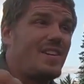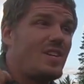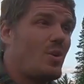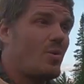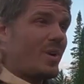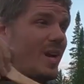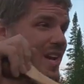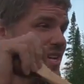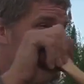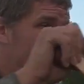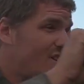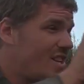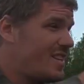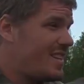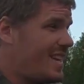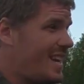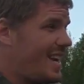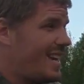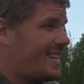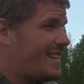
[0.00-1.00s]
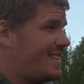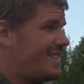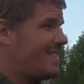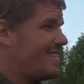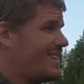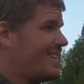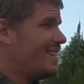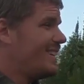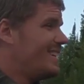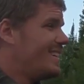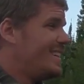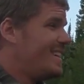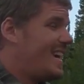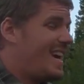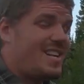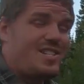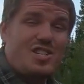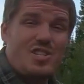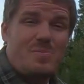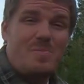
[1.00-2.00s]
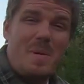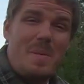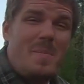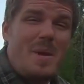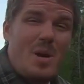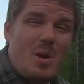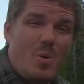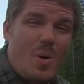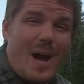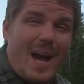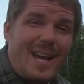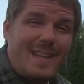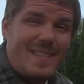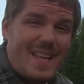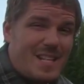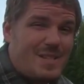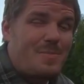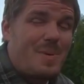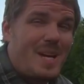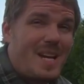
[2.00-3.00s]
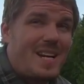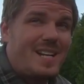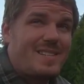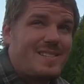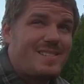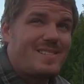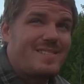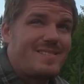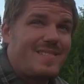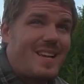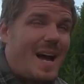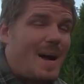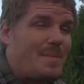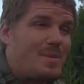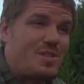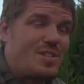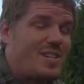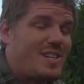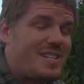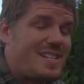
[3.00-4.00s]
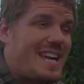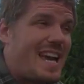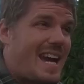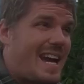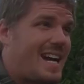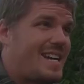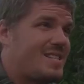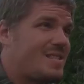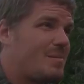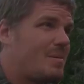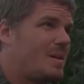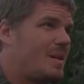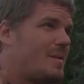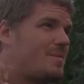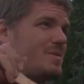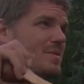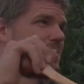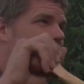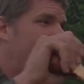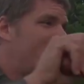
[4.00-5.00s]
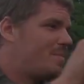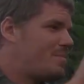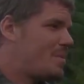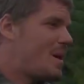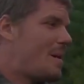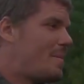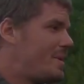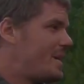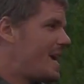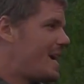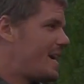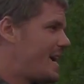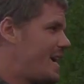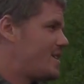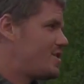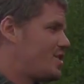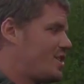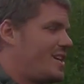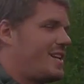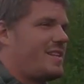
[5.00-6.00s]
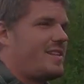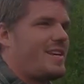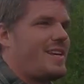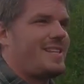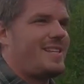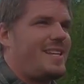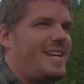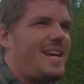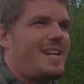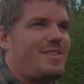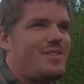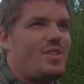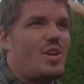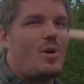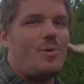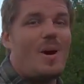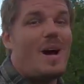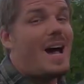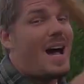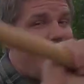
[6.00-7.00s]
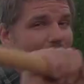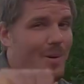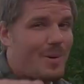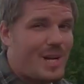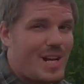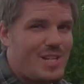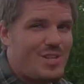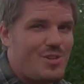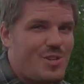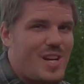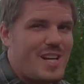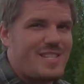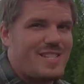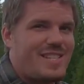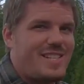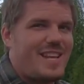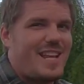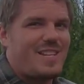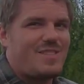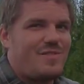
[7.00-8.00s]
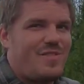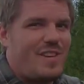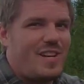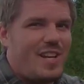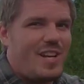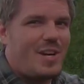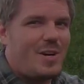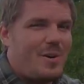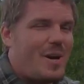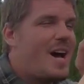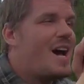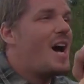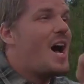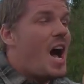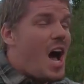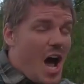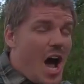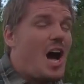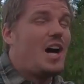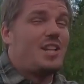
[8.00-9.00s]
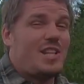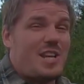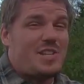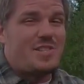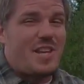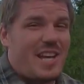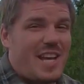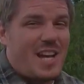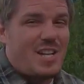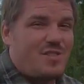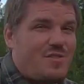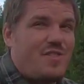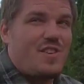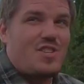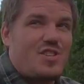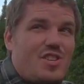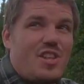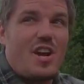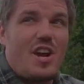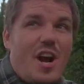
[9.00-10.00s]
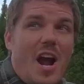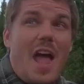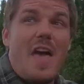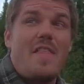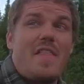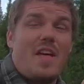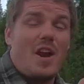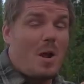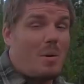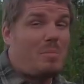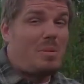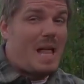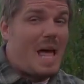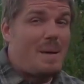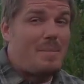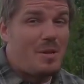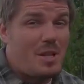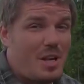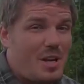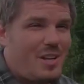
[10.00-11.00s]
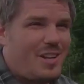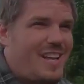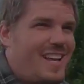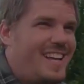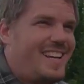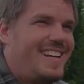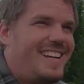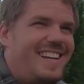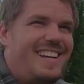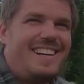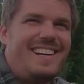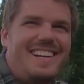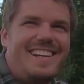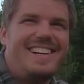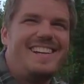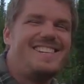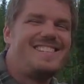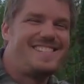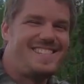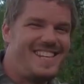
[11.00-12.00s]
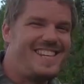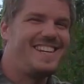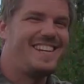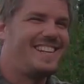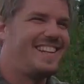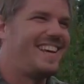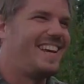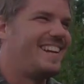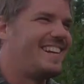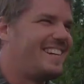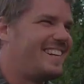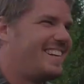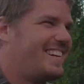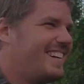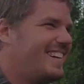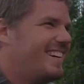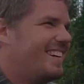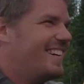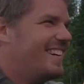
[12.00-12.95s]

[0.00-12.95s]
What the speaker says: if I don't catch anything and it's just me being quiet, that's because I'm just gonna tack on some clips of me probably not catching anything at the end. So I will catch you guys in the next video, unless I catch fish there, and then I'll blab a little. See you later.